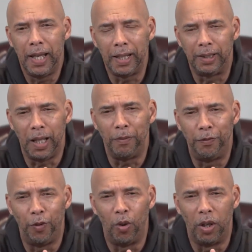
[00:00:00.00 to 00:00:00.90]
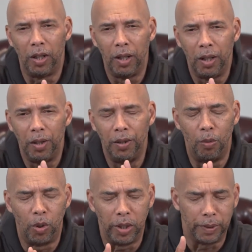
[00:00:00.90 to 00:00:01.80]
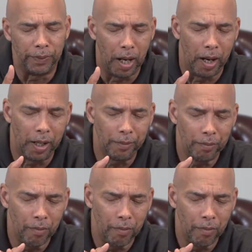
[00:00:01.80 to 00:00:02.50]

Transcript: except for the Word of God.